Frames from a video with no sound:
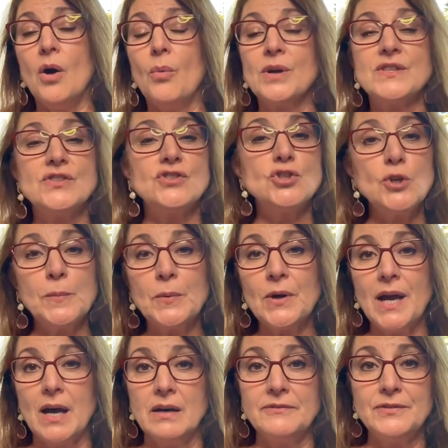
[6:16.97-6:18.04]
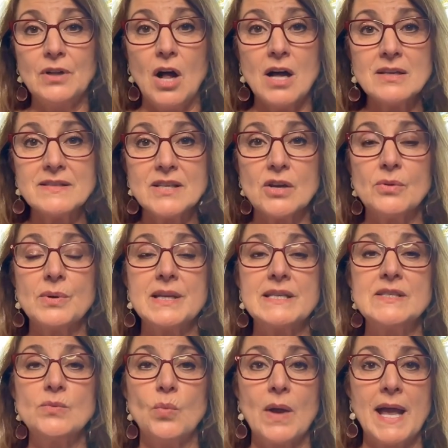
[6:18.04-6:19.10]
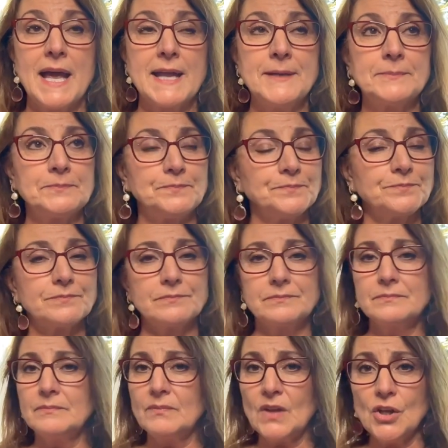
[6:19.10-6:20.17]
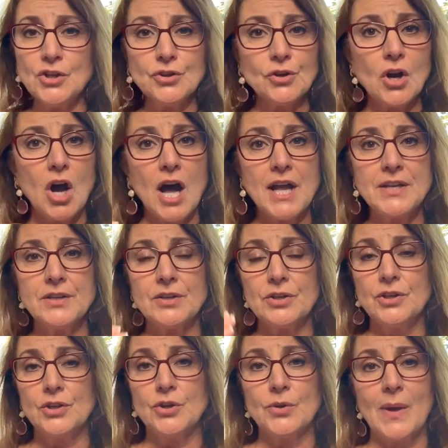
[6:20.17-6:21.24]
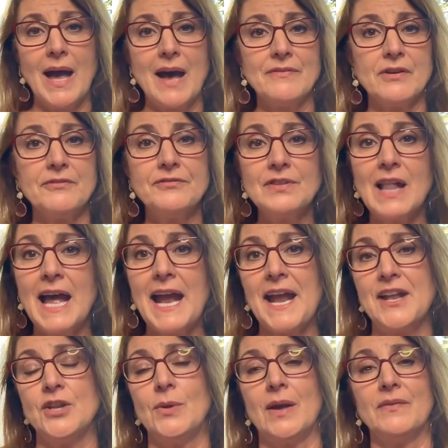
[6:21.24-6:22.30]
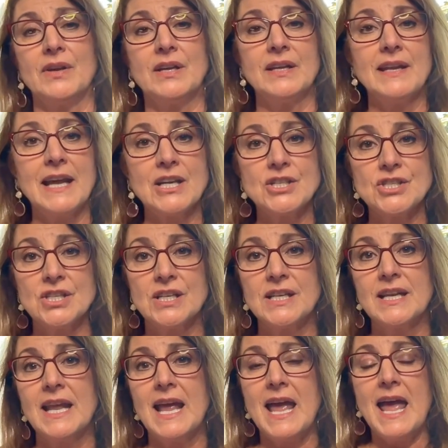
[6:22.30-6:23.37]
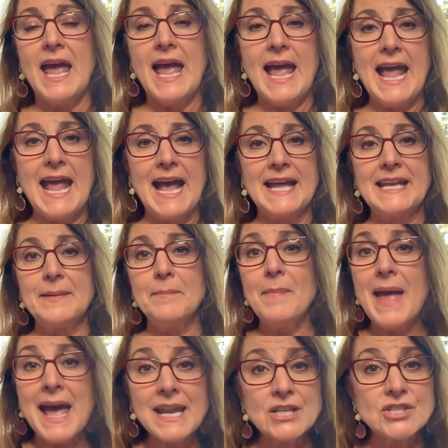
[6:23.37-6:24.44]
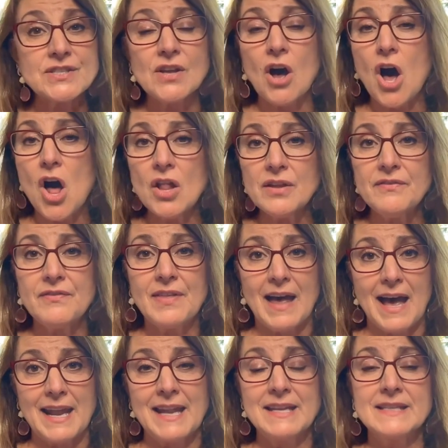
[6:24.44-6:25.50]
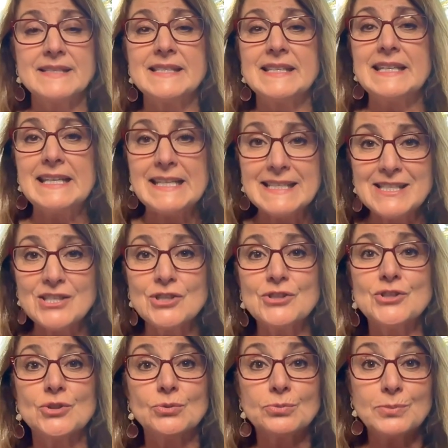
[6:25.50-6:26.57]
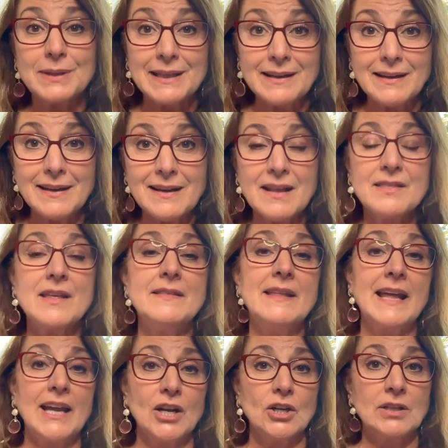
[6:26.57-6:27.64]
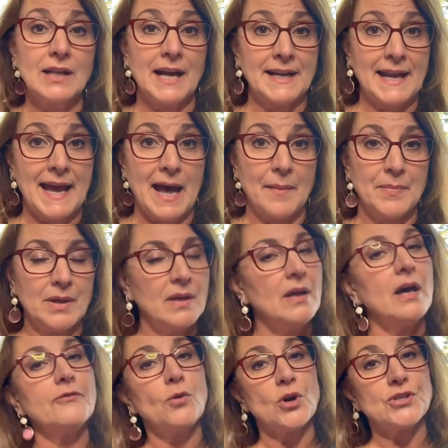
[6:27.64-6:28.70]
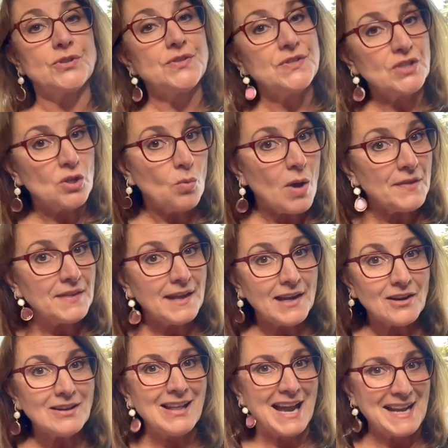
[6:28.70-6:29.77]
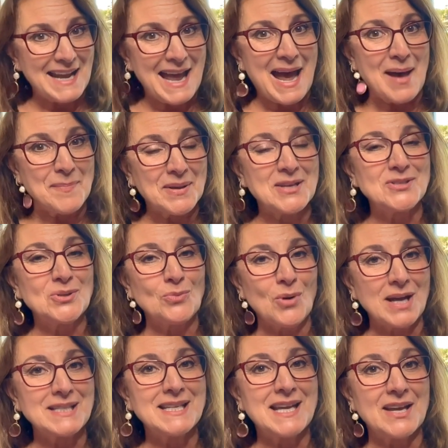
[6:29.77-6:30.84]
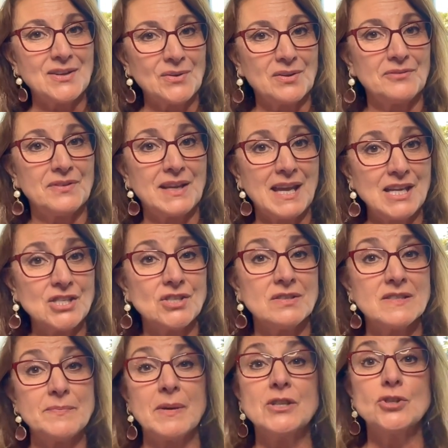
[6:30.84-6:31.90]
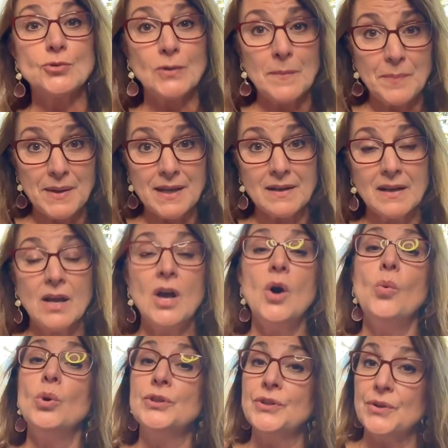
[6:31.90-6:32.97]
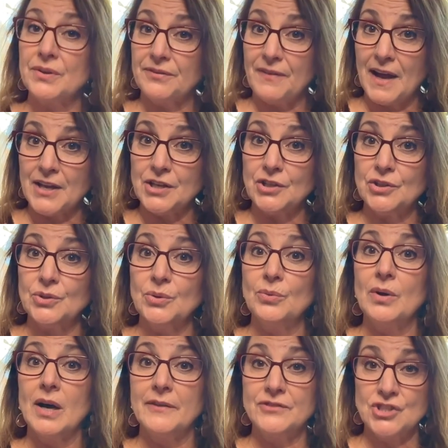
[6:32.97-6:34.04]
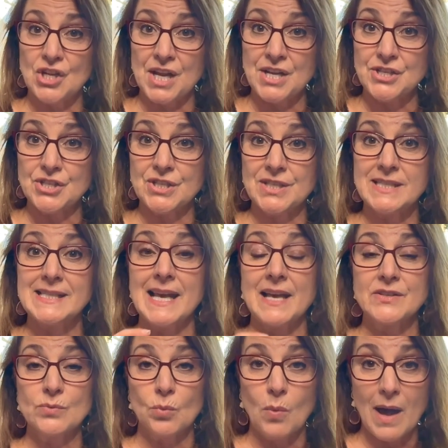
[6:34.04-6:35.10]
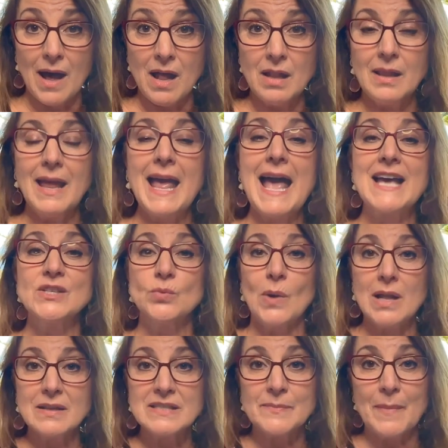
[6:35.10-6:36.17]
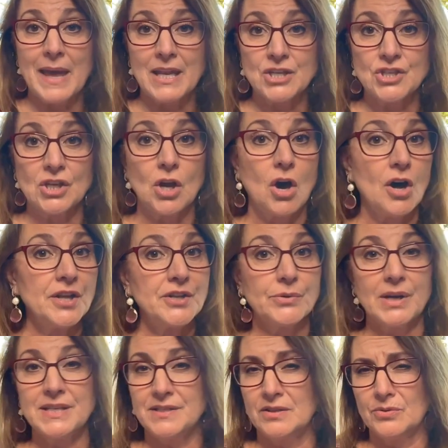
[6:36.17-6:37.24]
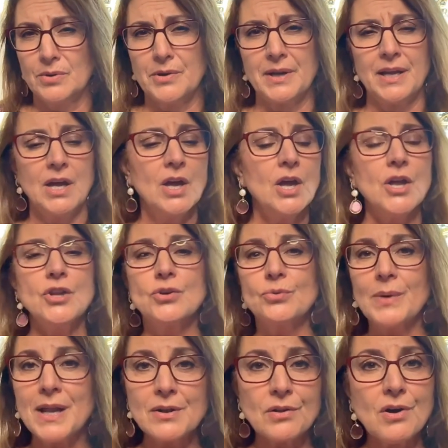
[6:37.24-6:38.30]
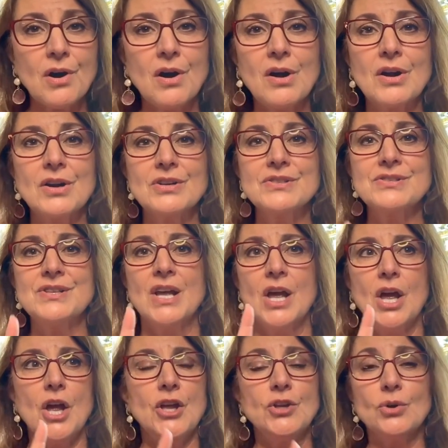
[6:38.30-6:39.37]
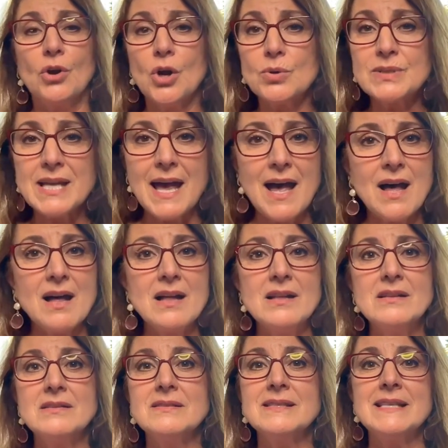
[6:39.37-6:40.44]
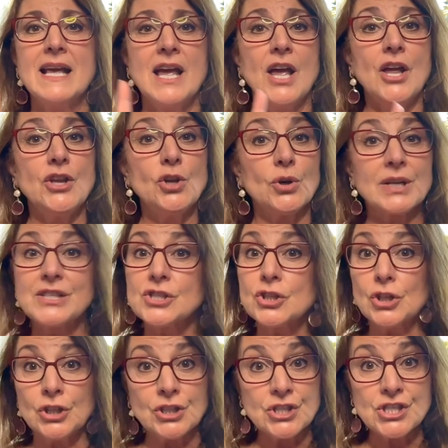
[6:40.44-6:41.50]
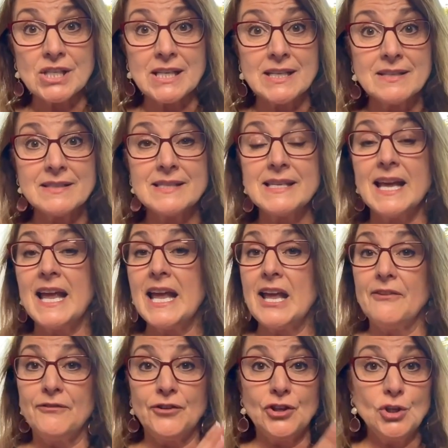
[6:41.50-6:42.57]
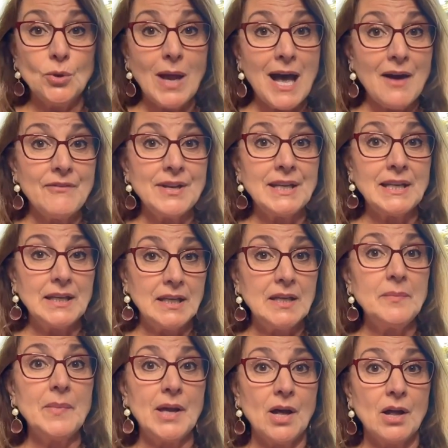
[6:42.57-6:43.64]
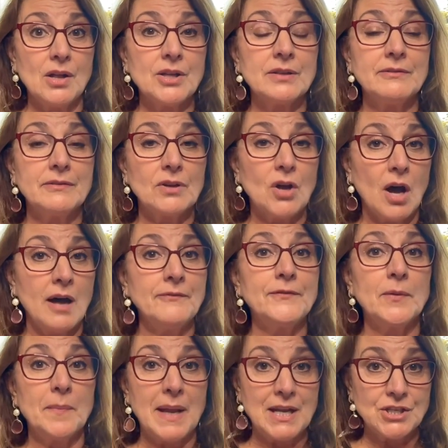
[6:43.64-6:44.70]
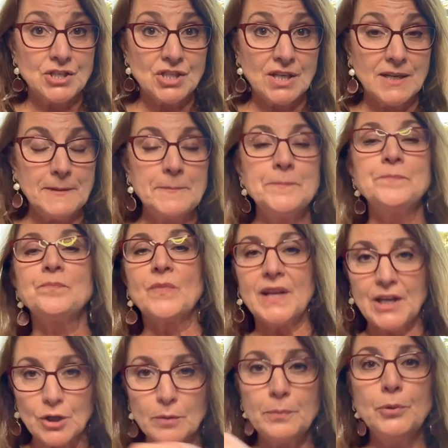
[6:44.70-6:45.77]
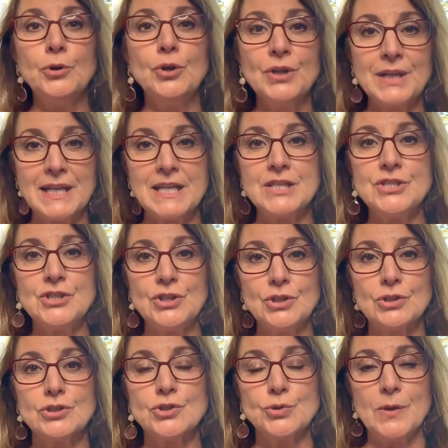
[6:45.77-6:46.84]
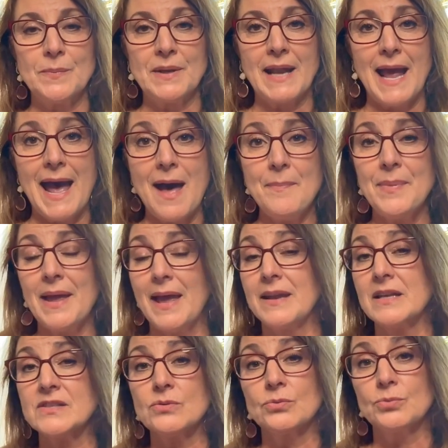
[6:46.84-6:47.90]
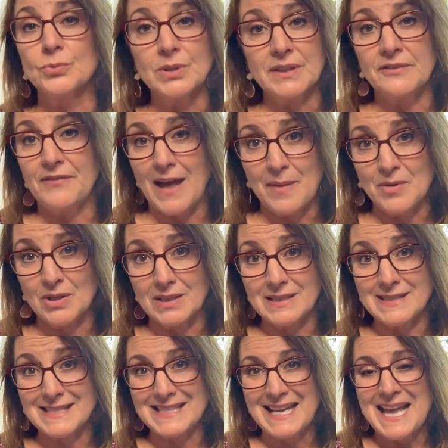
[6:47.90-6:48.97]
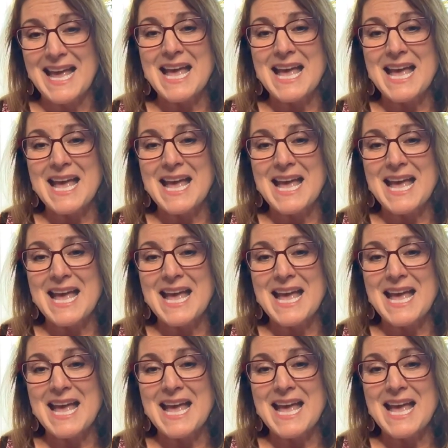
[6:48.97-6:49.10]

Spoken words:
What's super helpful also is when you're on, you know, you have a flight, you have a connection, and it manages all of that, and it's easier to read than the airline app. Of course, you still want the airline app because you want to get notifications, but Trip It will notify you of changes as well as managing all your itinerary, your rental cars, your hotels, your excursions. If you have an email confirmation, it'll pull it into your Trip It app, and it's really fabulous.